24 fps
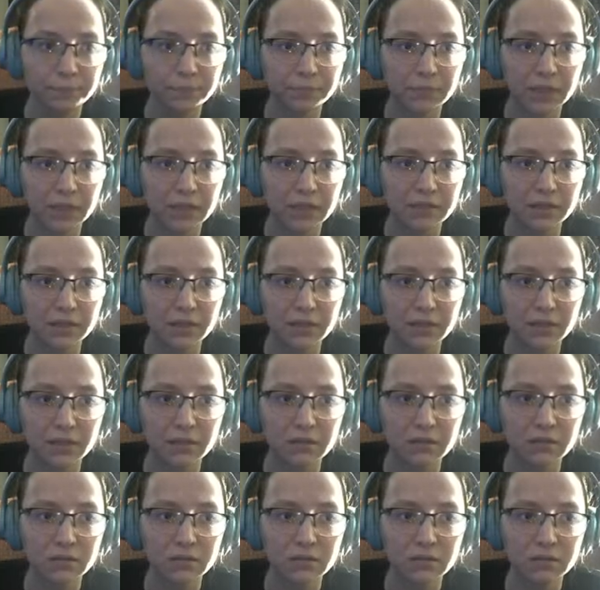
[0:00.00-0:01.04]

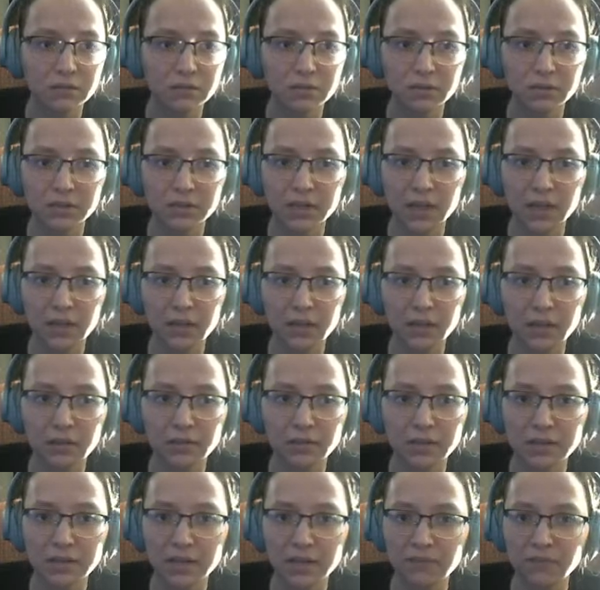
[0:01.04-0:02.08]
Daniel took down
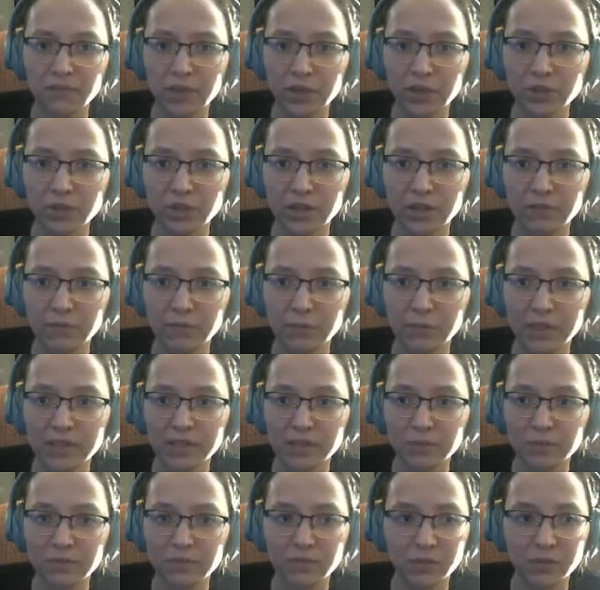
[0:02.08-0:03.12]
the dead flashlight and replaced it
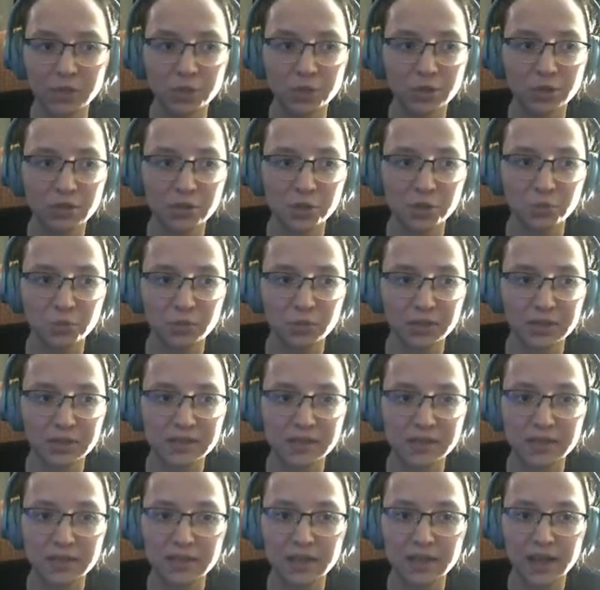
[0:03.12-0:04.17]
with a fully charged one,
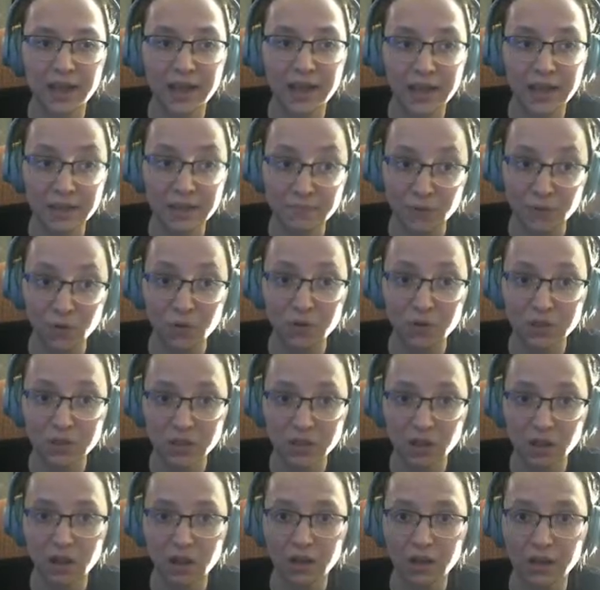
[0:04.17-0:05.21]
listening to Abel
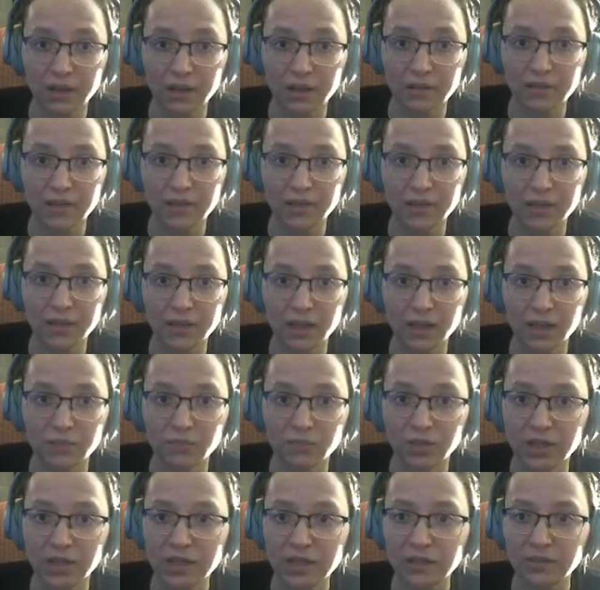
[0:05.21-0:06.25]
talk and thinking
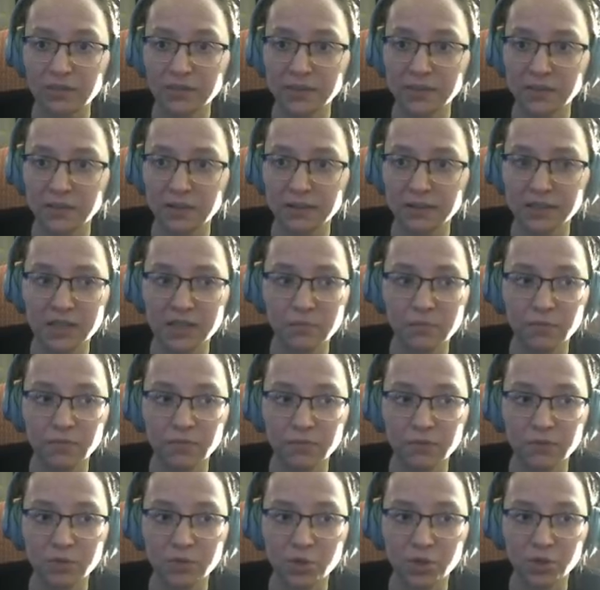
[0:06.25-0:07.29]
unrelated thoughts. He
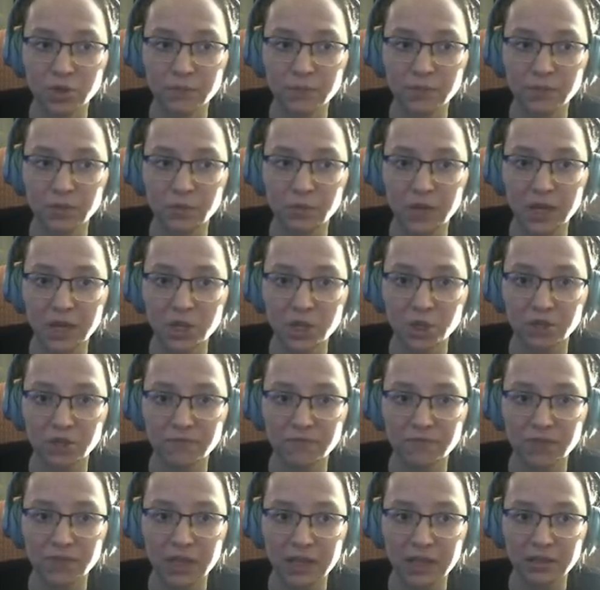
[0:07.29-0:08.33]
preferred the sharp illumination of
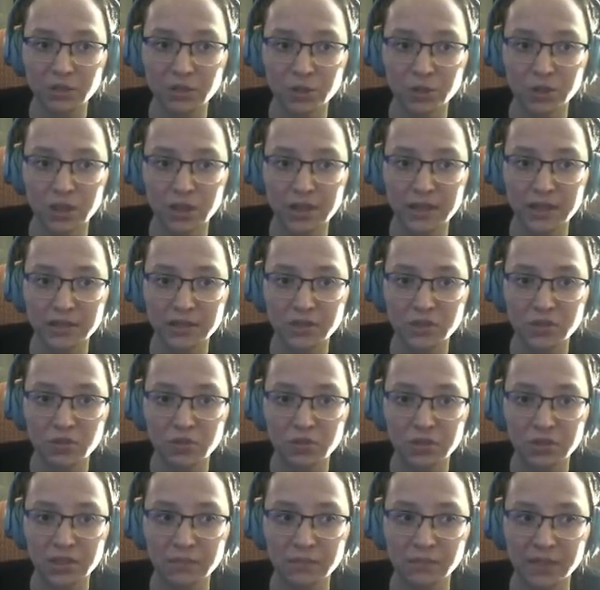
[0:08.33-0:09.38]
flashlights to the
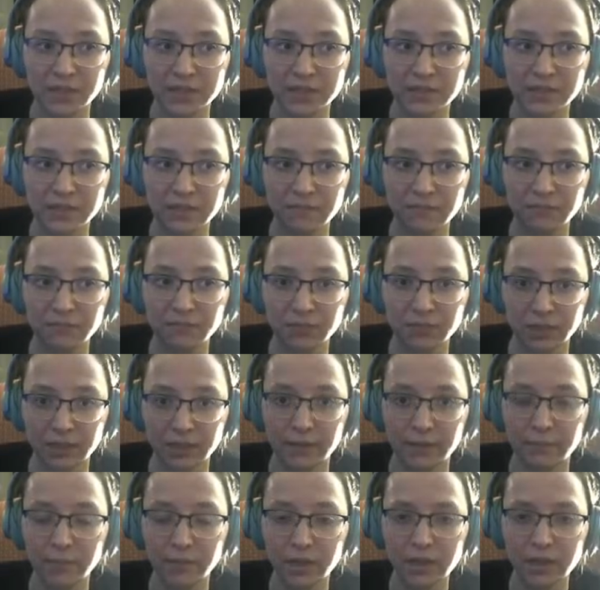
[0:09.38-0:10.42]
dimness of
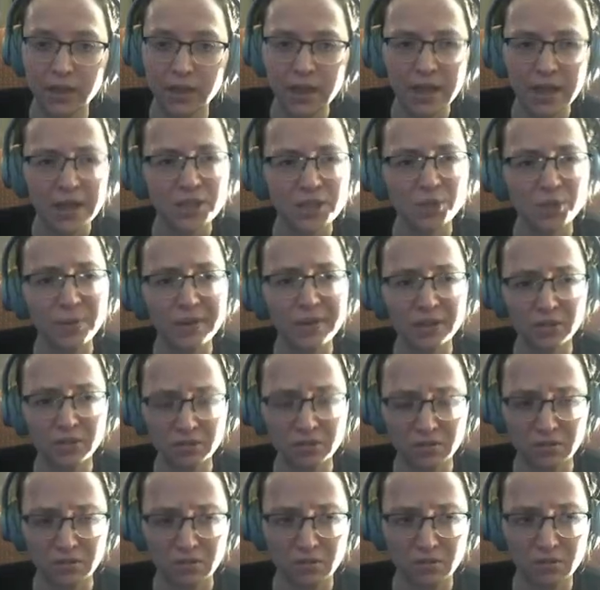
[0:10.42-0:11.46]
flame. So we had a
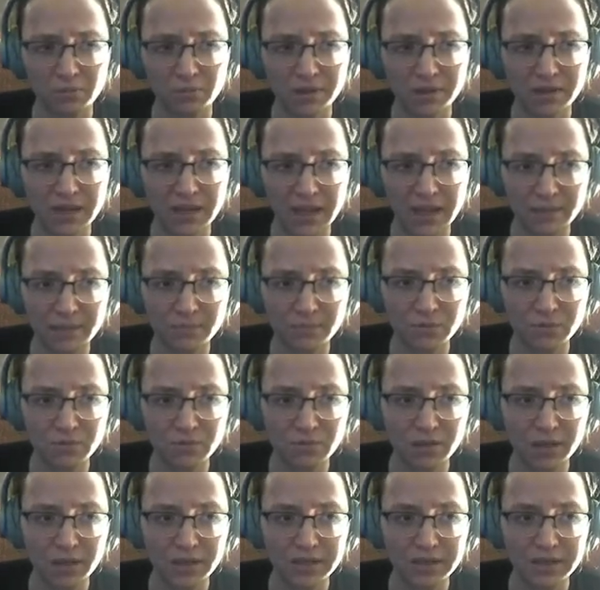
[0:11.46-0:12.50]
girl, we had Abel
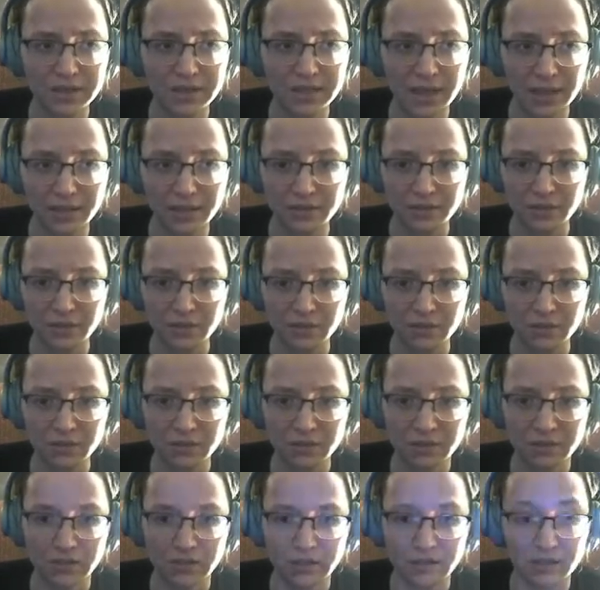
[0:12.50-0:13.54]
and Daniel.
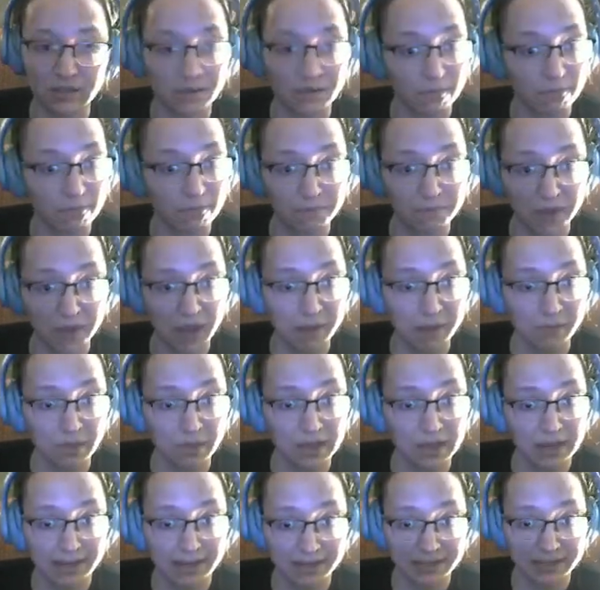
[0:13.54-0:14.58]
Some
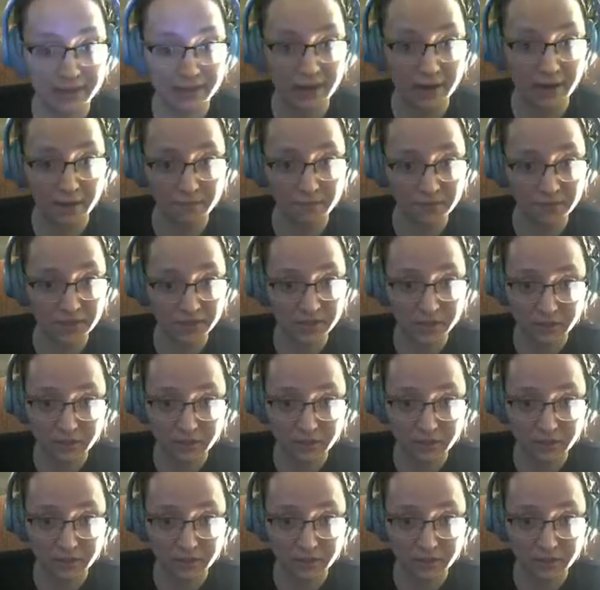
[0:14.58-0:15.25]
Bible-ass names.